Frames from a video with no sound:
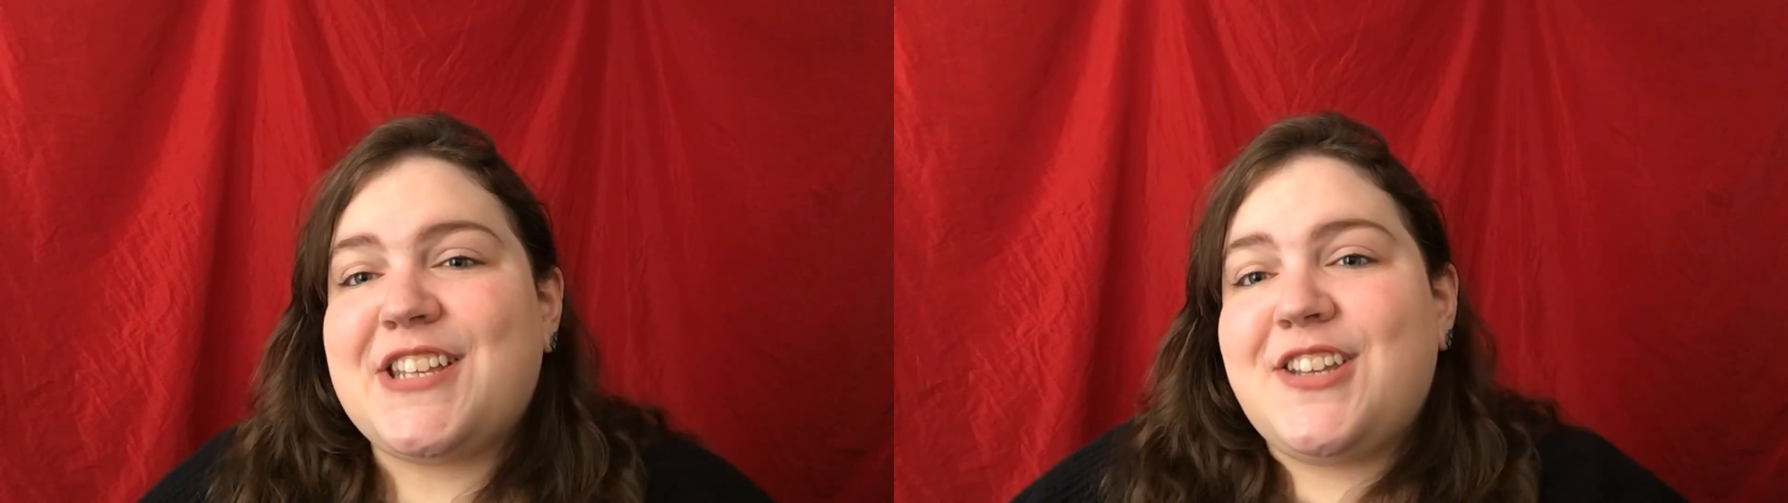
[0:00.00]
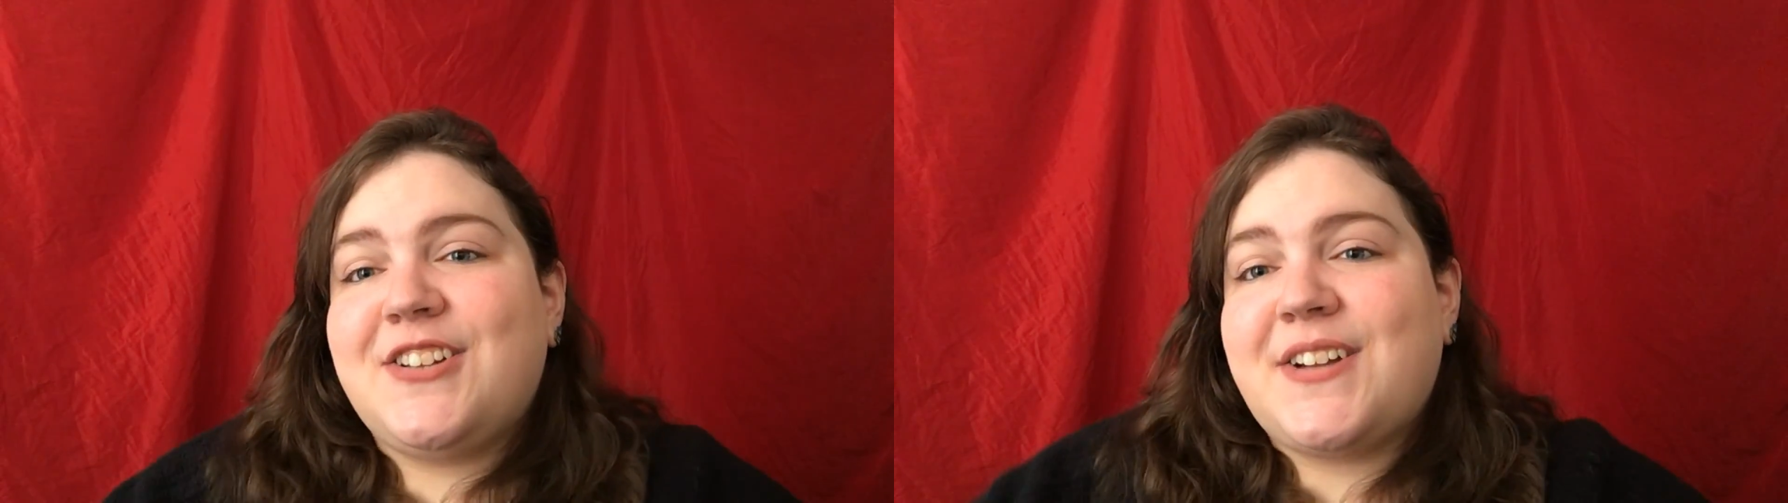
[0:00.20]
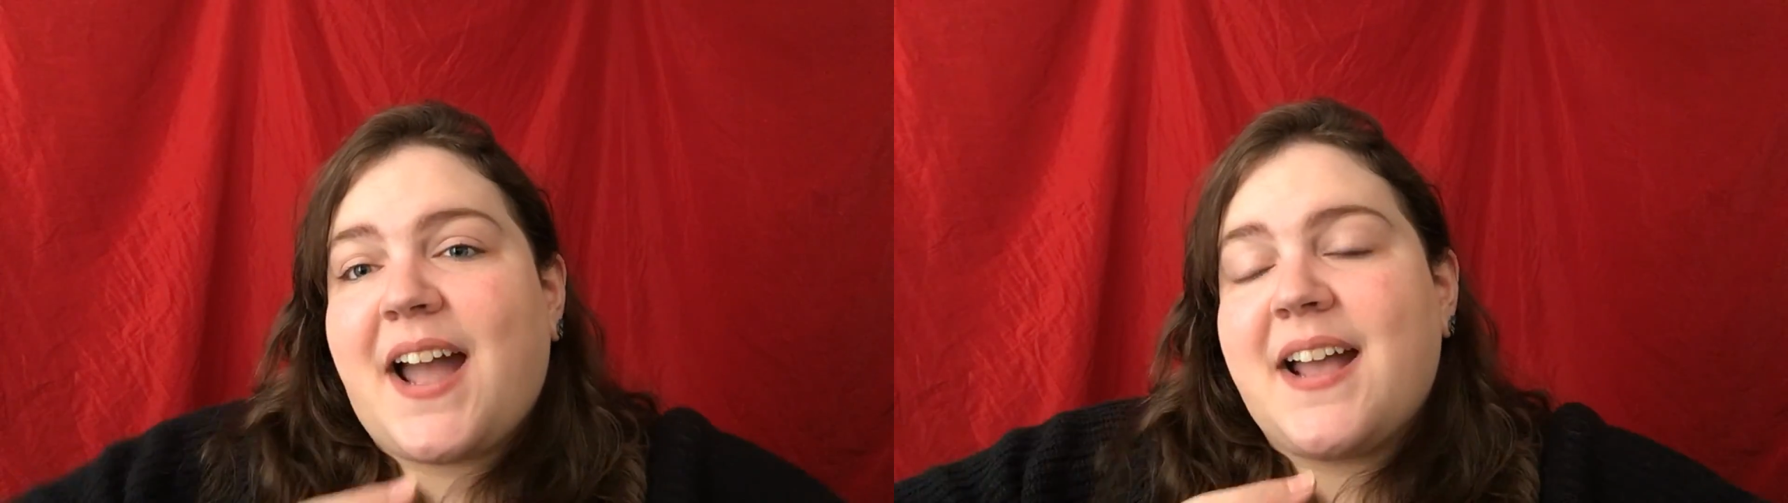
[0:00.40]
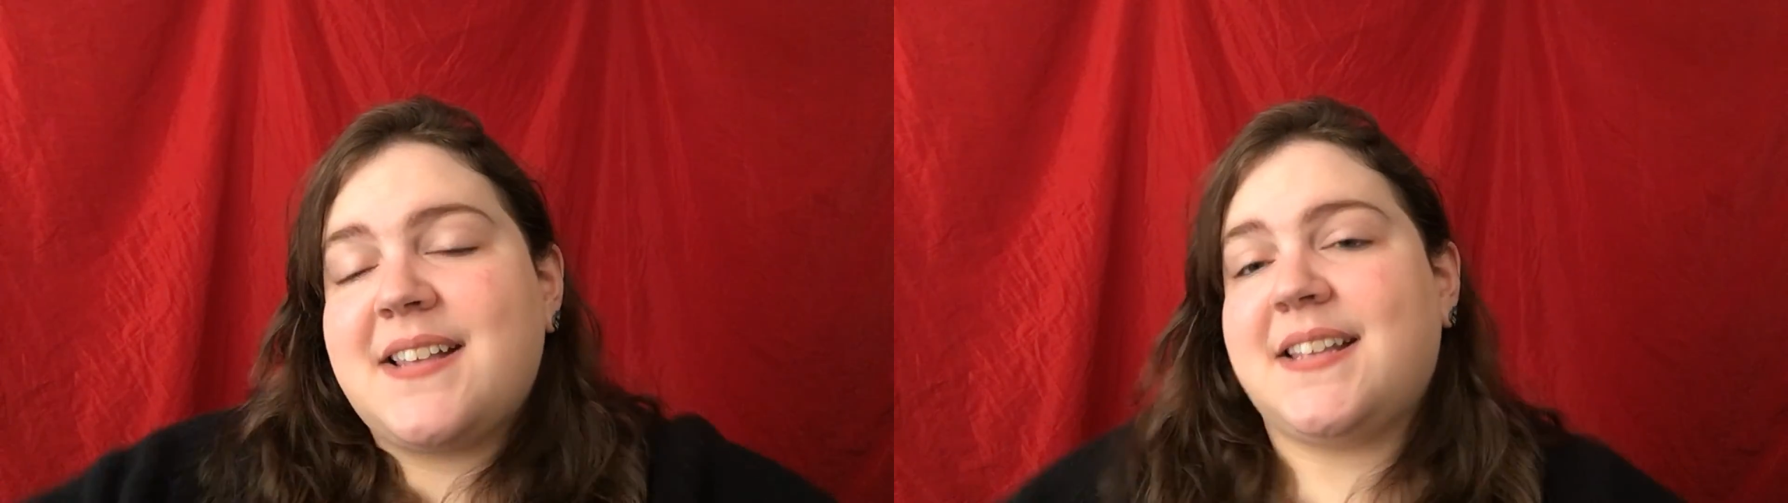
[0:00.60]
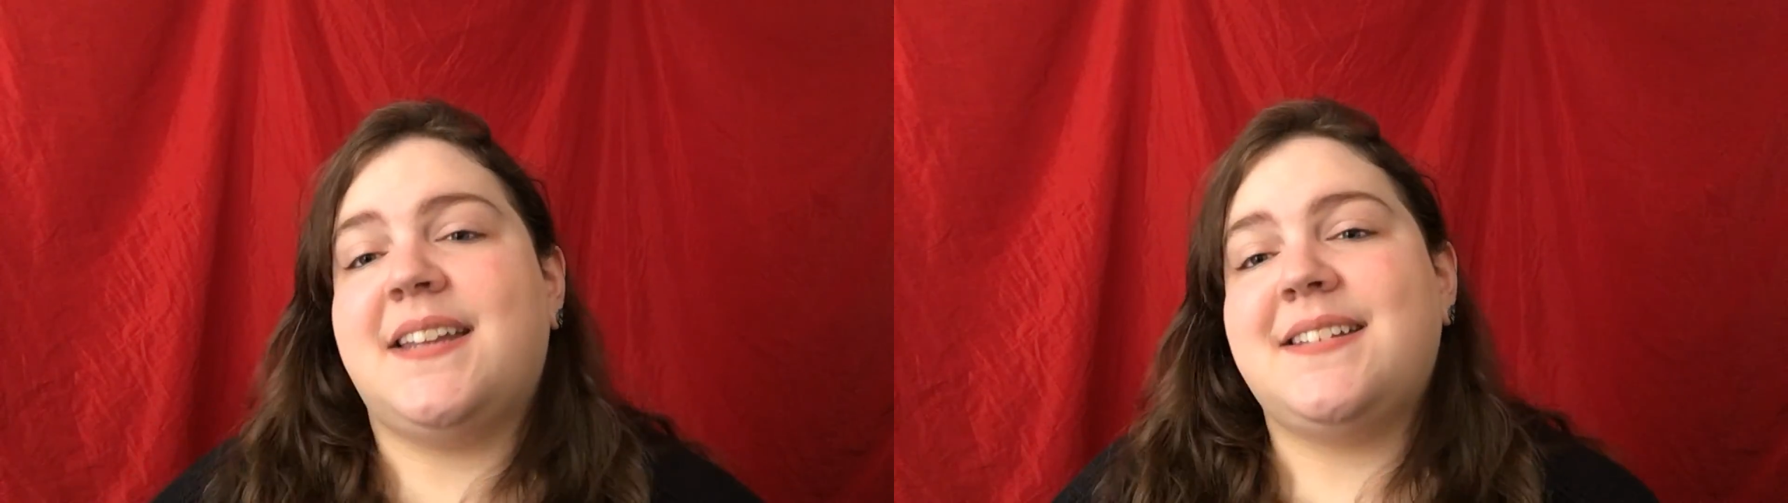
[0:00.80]
see you
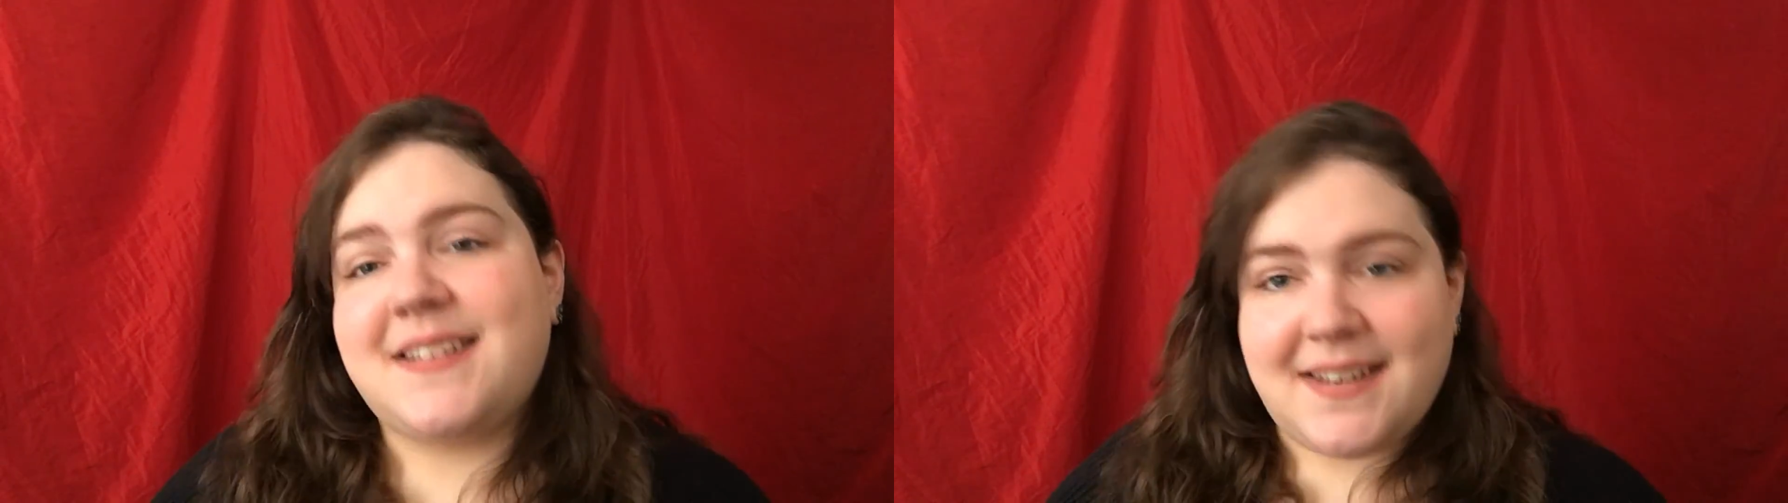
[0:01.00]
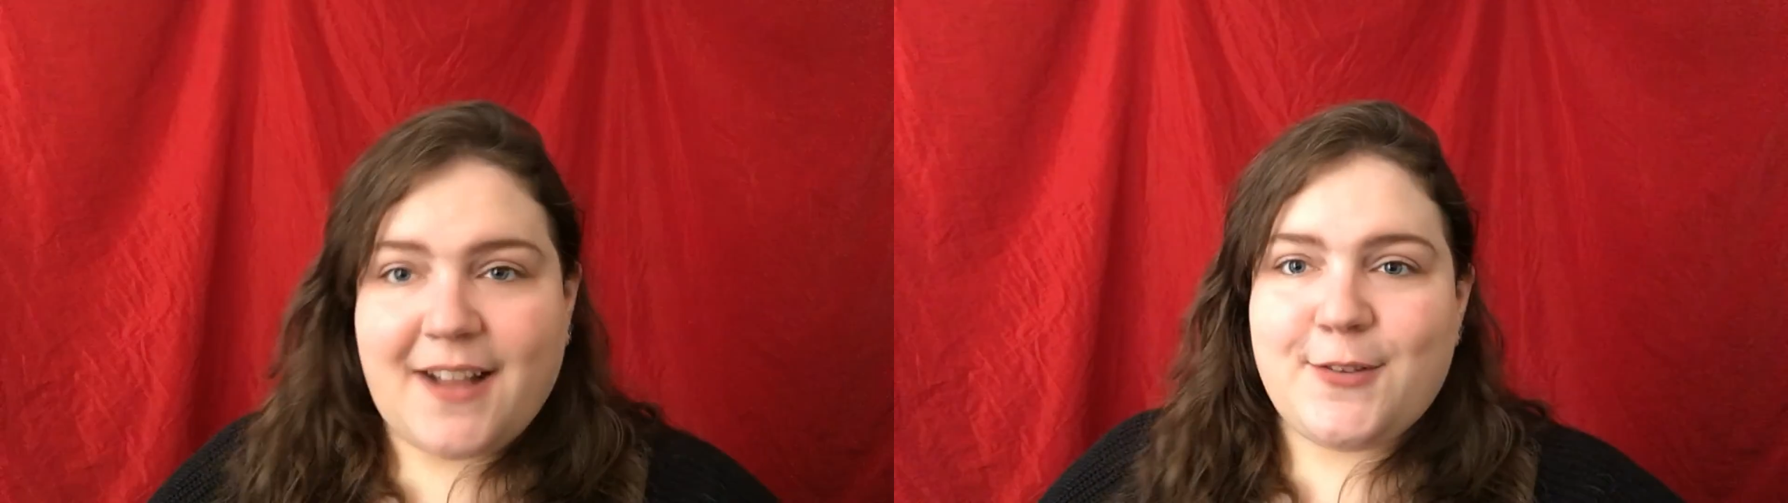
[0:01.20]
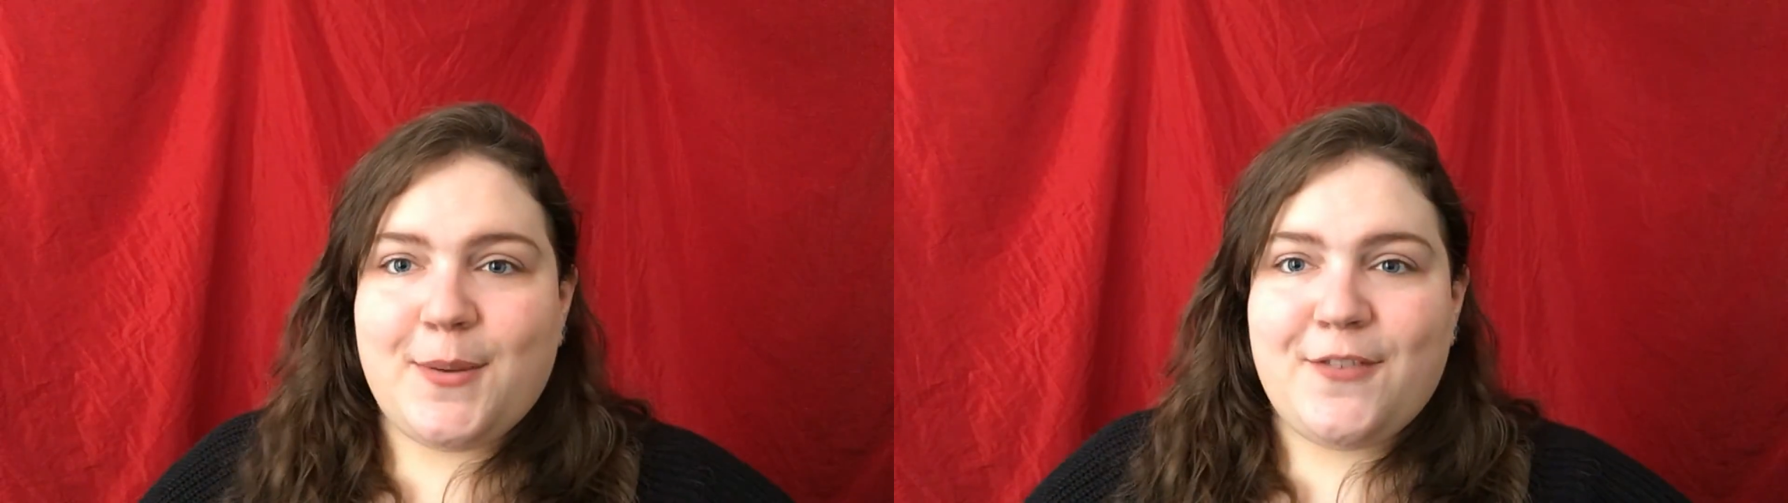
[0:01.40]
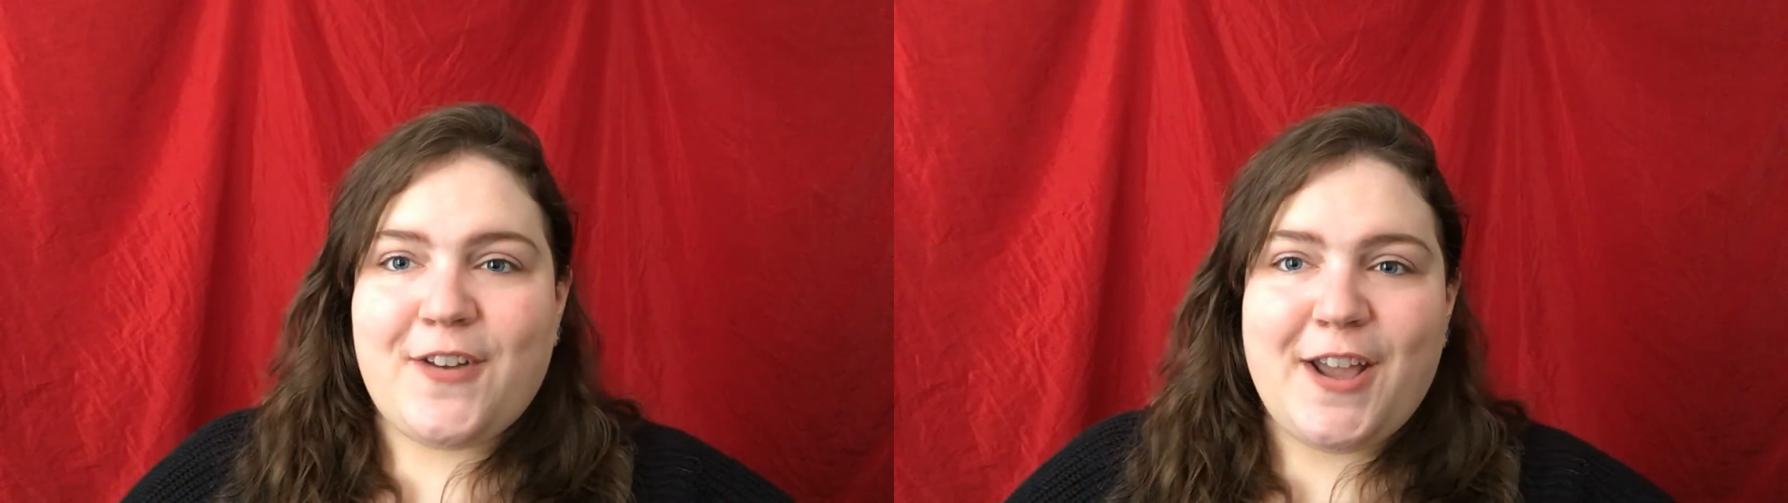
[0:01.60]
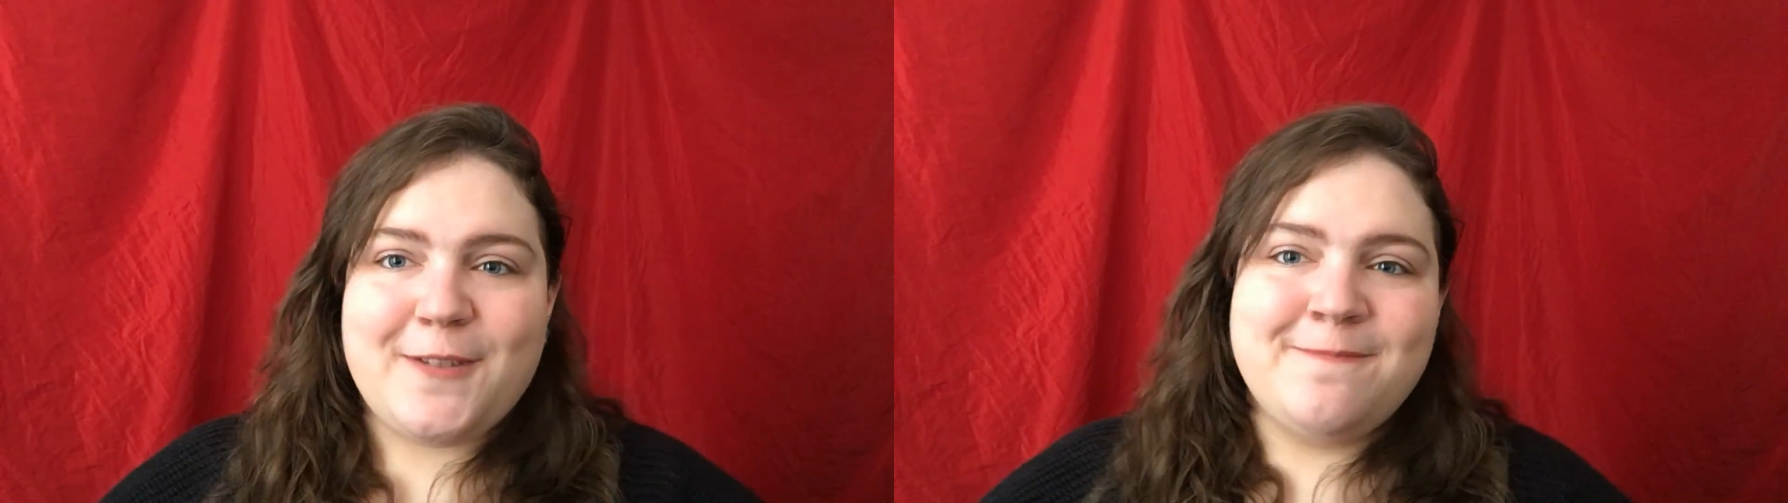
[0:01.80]
guys in next week's
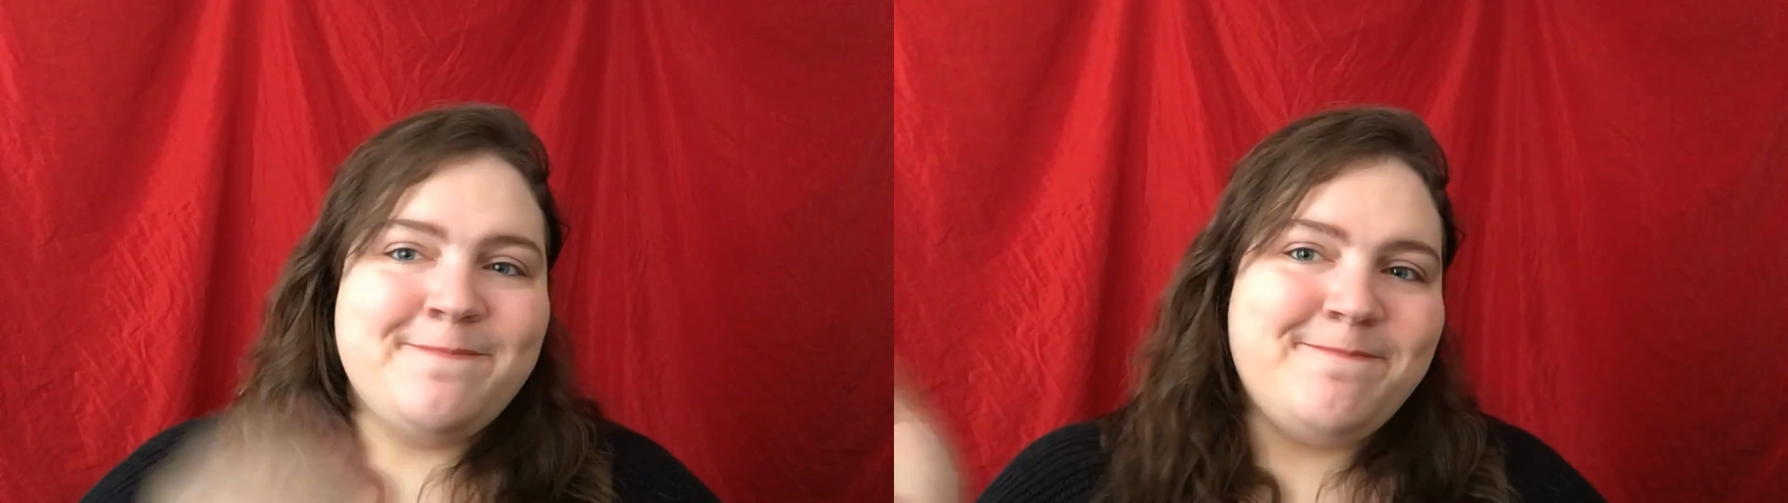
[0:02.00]
video.